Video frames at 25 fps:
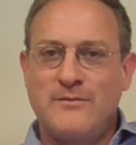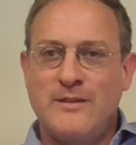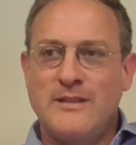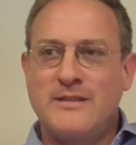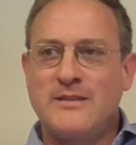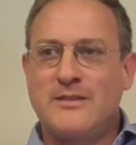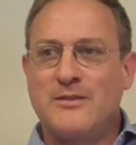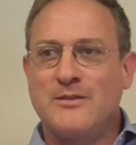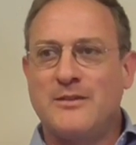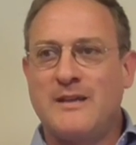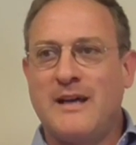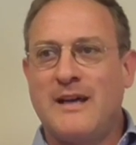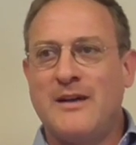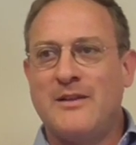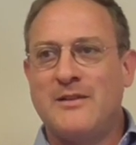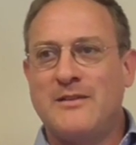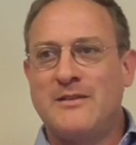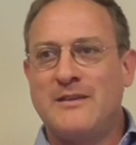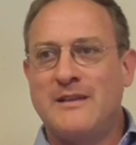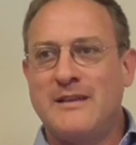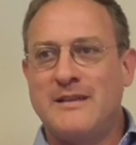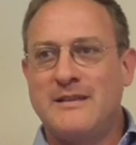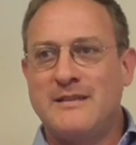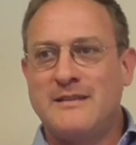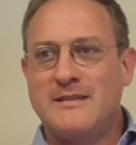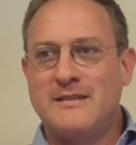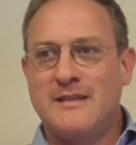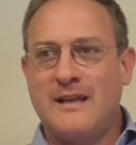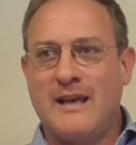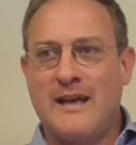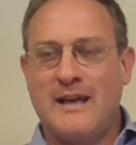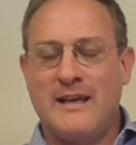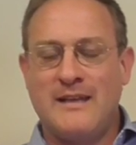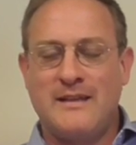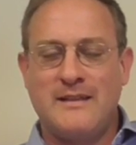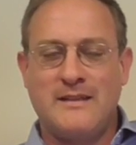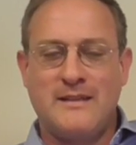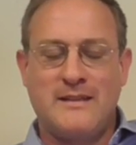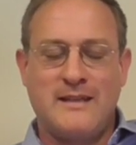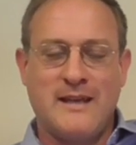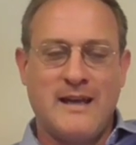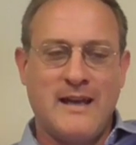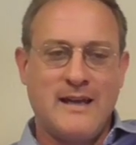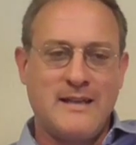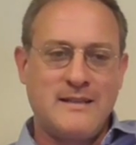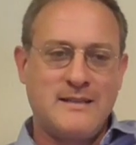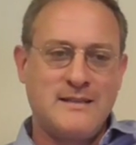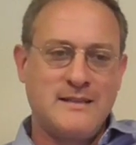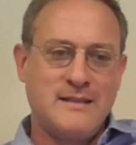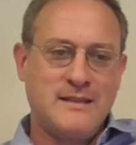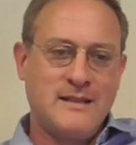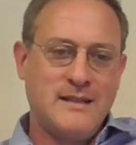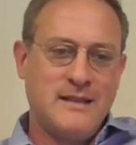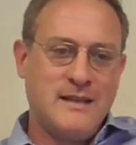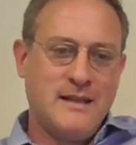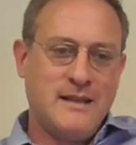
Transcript: physical health is, and that